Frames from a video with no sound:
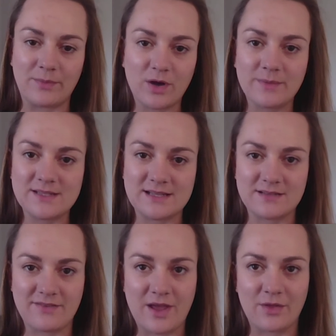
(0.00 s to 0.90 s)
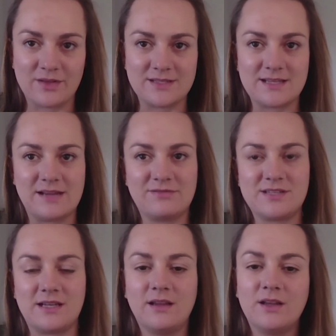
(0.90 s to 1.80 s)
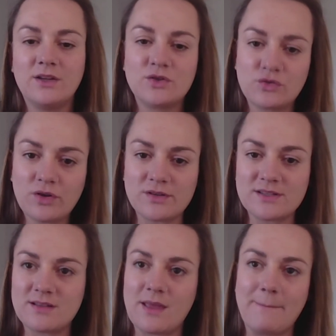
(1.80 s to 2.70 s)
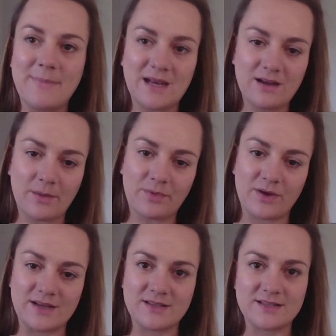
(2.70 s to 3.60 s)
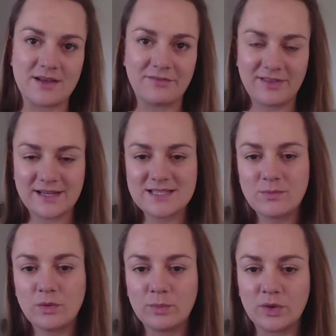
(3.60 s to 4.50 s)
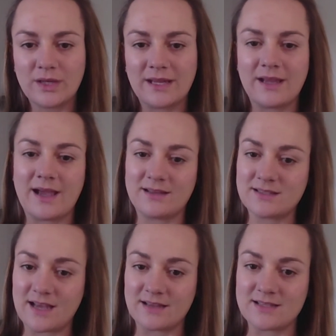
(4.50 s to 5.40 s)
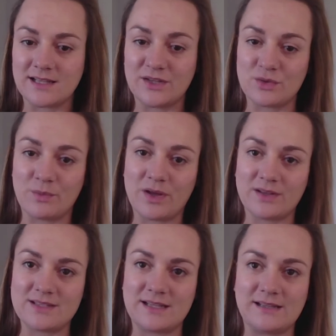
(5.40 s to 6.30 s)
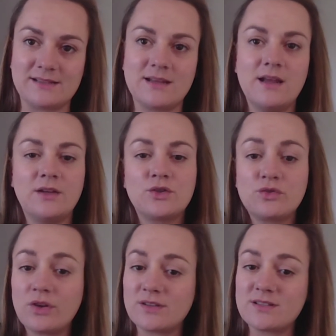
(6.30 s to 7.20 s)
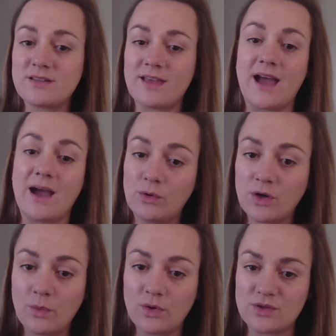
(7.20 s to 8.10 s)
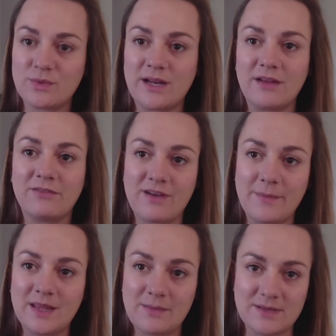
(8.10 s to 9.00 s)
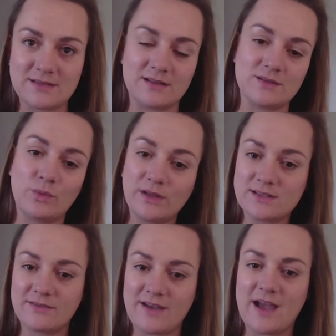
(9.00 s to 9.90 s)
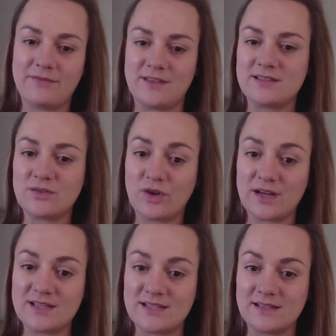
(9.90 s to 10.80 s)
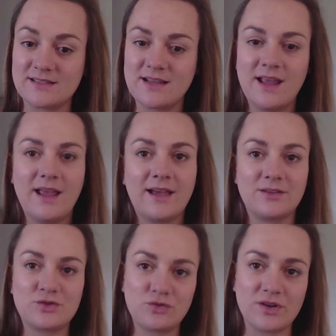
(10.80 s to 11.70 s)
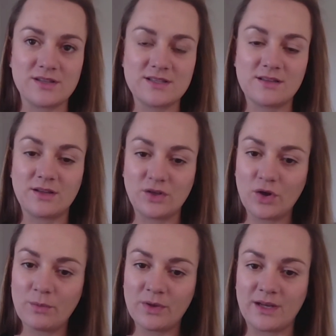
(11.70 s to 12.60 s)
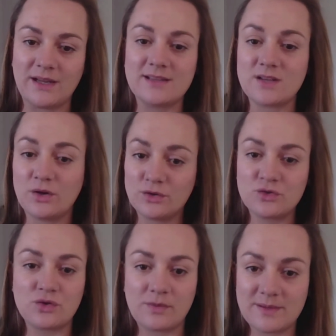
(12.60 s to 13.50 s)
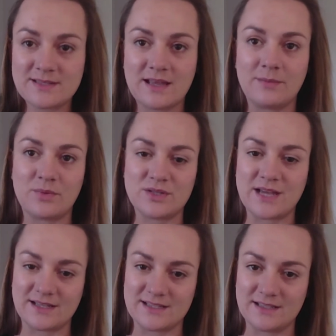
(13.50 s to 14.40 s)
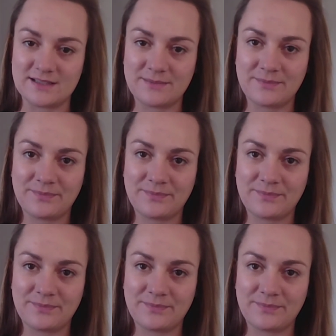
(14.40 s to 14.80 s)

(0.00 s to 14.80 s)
promises of health and safety. Trust that many operators have flexible booking and cancellation policies. Trust that our award-winning family business will survive this crisis. And trust that your money is 100% protected.